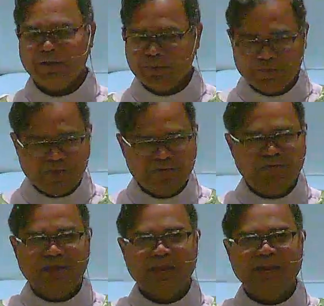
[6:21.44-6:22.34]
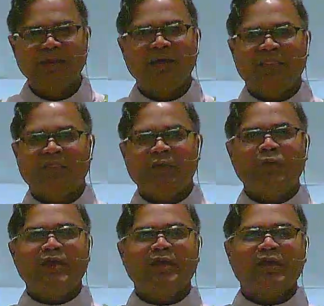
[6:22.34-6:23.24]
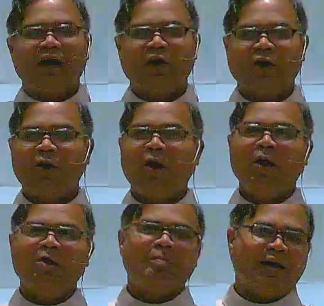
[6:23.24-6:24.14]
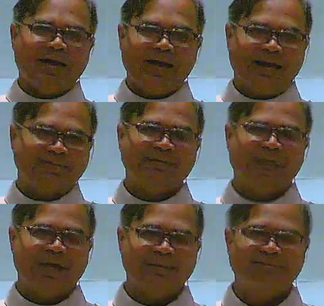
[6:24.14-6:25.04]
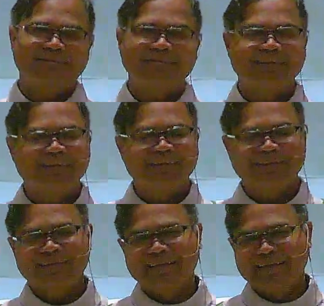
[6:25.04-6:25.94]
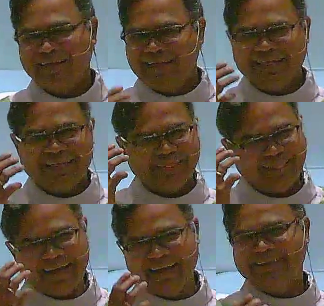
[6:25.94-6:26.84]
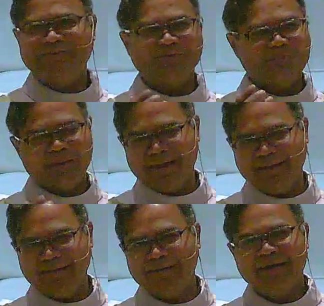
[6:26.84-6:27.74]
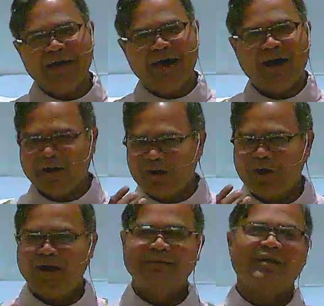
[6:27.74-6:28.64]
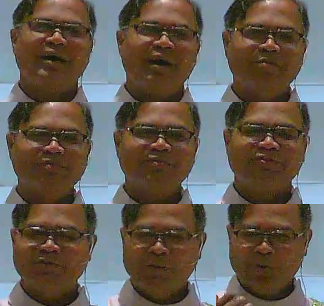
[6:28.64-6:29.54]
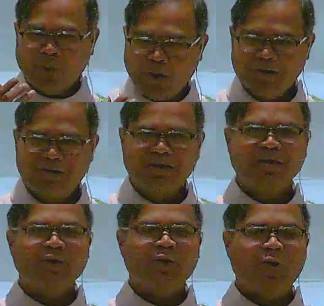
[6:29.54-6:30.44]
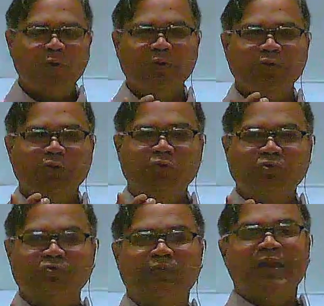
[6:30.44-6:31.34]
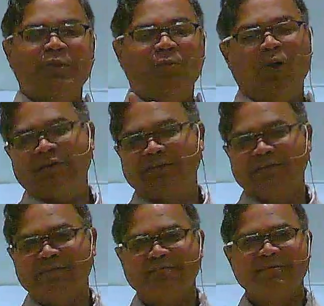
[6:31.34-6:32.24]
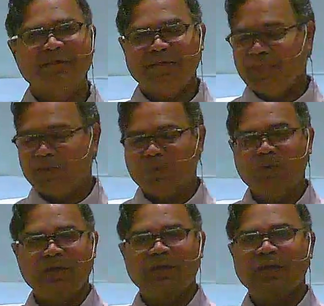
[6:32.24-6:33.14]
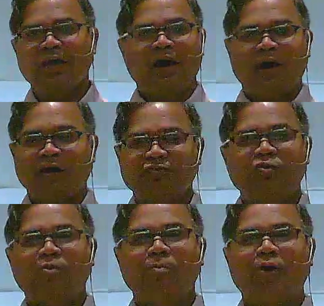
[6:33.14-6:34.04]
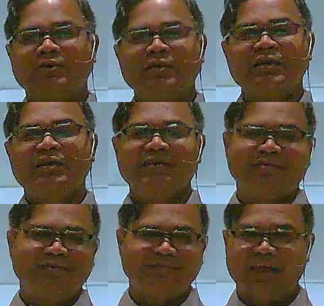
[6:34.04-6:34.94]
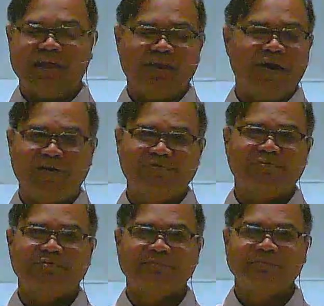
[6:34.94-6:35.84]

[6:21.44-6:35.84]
And when we feel that we are all by ourselves, that is when our God comes walking over those very waters that we are so mortally scared of.